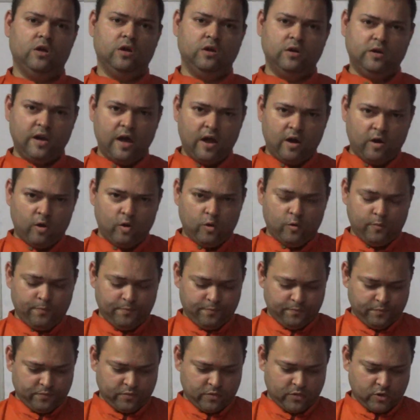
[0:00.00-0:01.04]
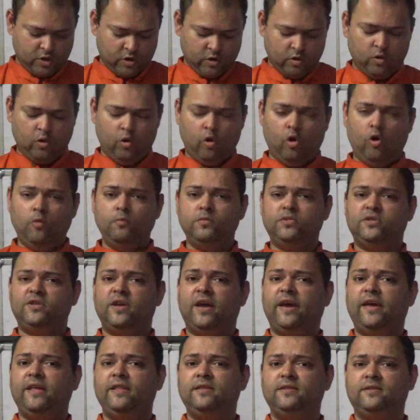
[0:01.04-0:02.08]
Now home
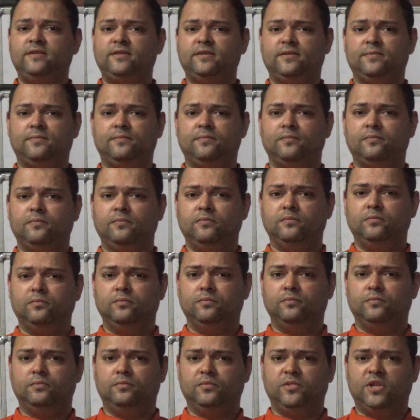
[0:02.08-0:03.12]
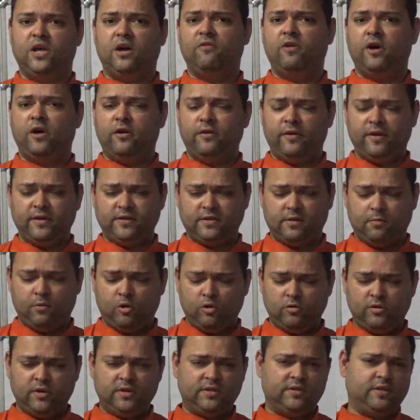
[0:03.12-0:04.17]
science, the awareness
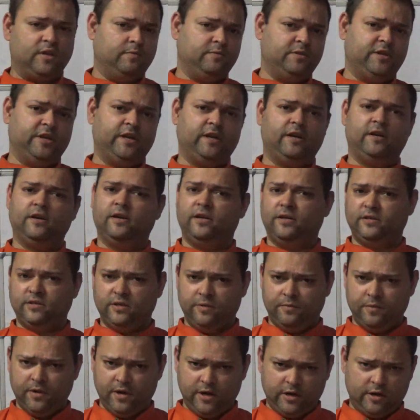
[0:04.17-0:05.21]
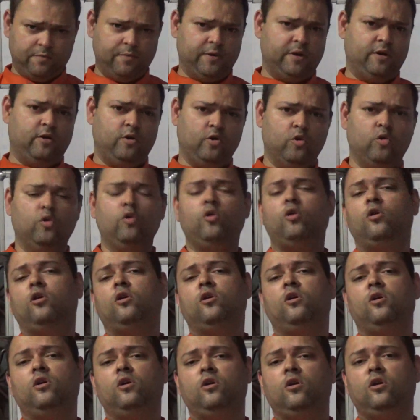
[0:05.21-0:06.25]
about this subject is a little bit low.
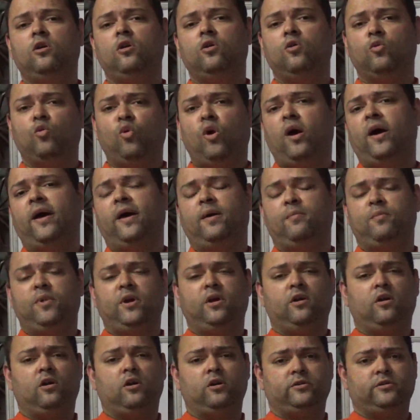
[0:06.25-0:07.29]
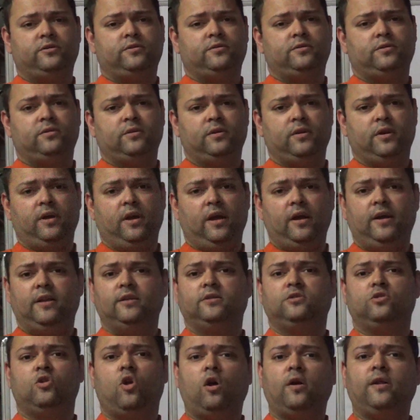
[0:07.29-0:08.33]
Why? Because it
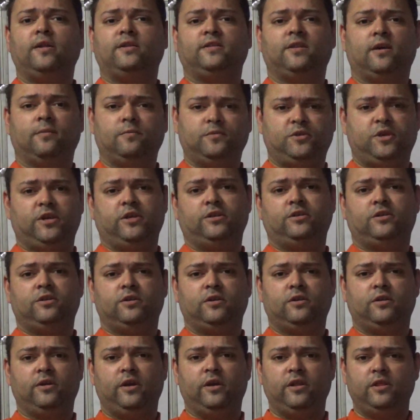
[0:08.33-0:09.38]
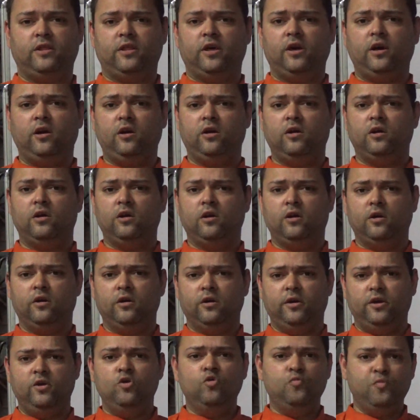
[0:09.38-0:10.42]
is not a subject in the
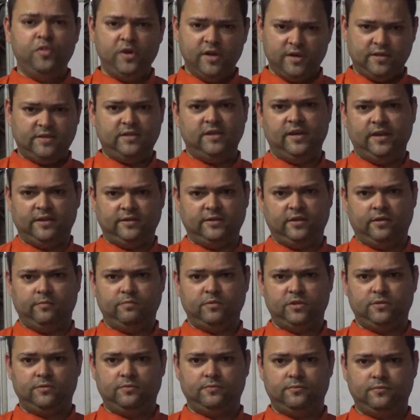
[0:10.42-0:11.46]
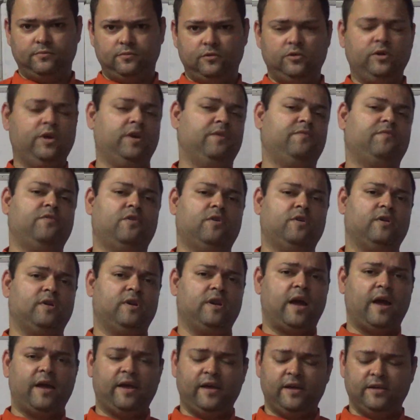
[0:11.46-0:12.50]
UPSC exams. Okay, for
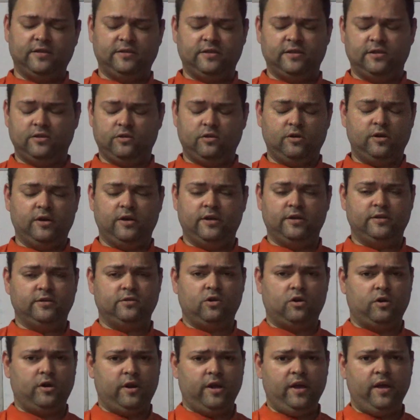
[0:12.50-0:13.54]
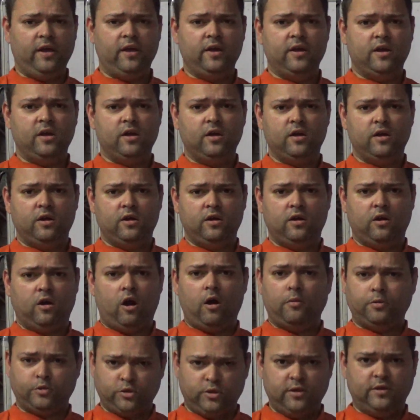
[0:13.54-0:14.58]
IAS and all it is not a
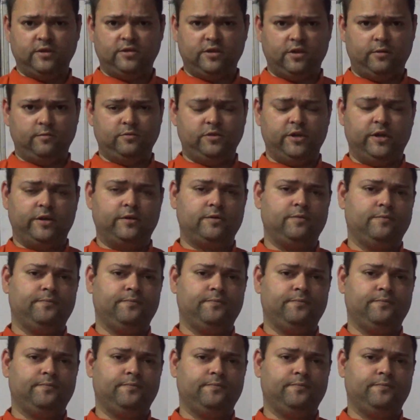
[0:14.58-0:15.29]
optional subject.